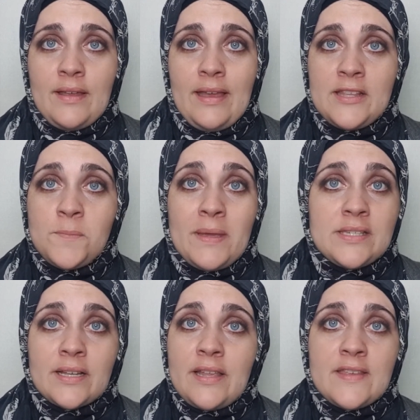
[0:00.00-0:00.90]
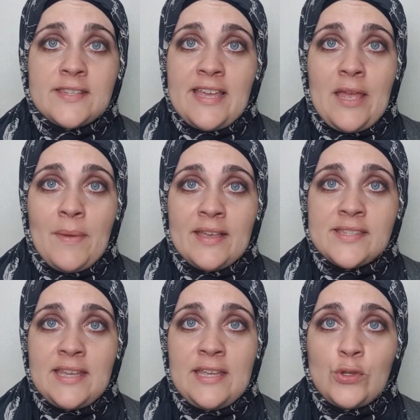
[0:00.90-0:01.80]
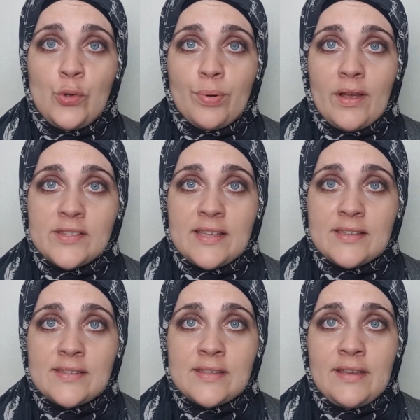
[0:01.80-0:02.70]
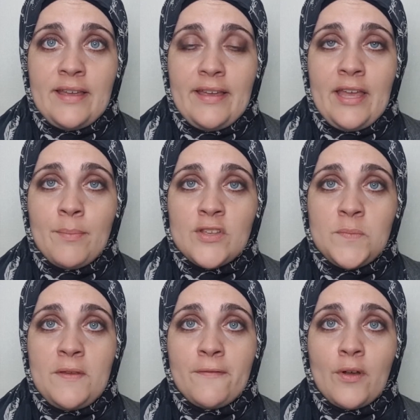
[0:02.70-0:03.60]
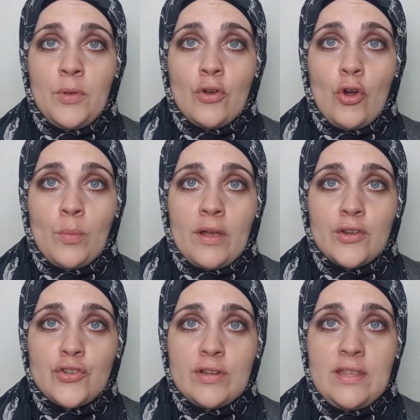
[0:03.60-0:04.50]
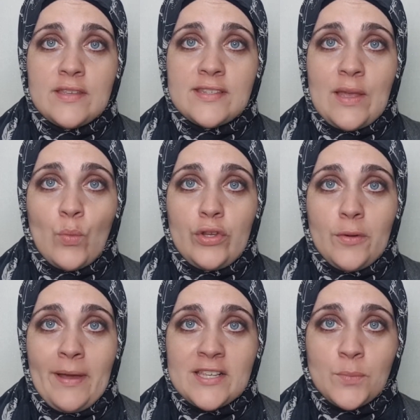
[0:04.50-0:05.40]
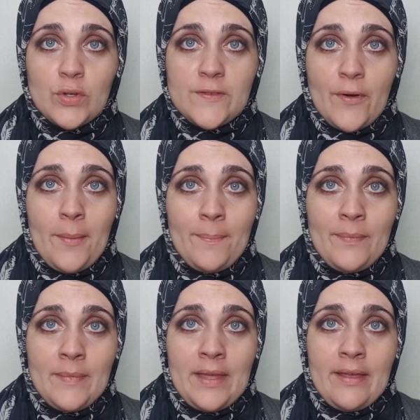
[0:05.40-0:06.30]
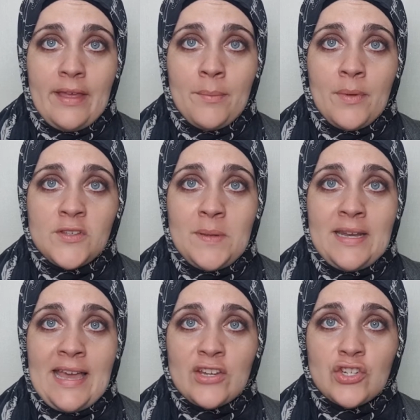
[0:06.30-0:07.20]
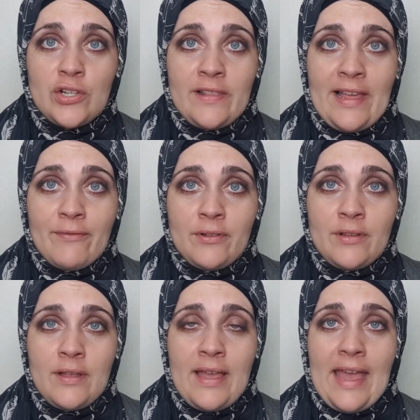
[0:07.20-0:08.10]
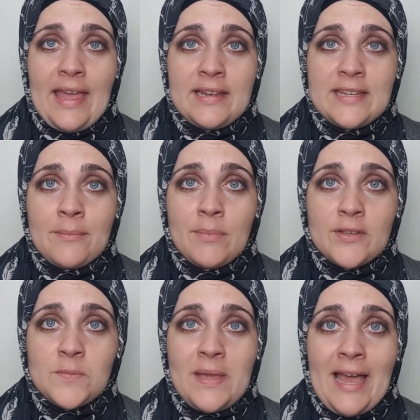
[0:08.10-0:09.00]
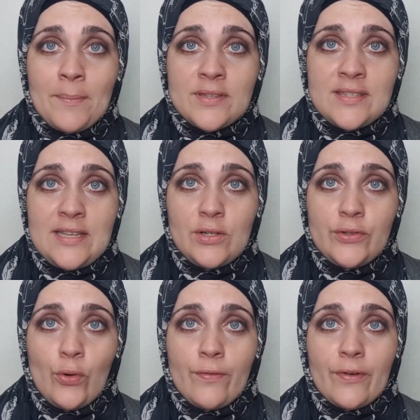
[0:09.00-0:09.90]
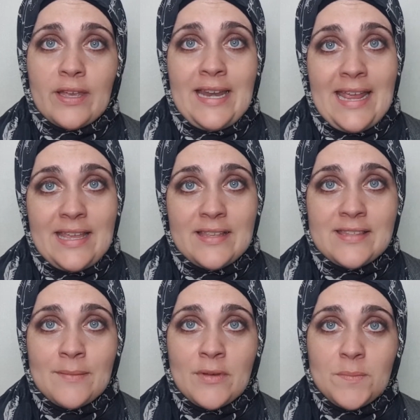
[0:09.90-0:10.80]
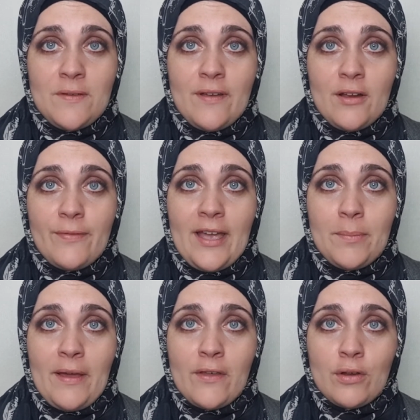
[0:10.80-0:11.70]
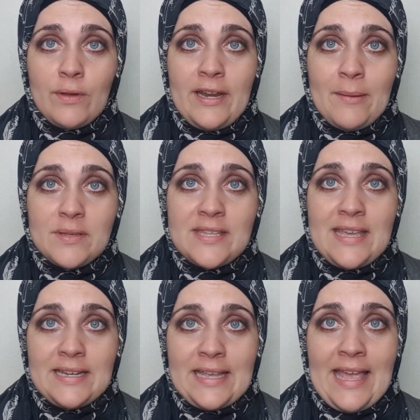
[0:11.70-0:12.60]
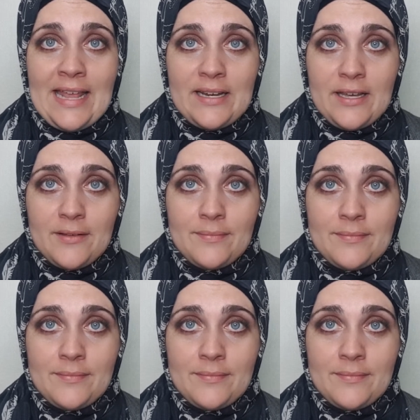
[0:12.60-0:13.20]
It's basically the same as the E2 process. It must be from your home country, the same one your passport's from. It must be national level, and it must be apostilled, or for Canadians, it must be verified by the Korean Embassy in Canada.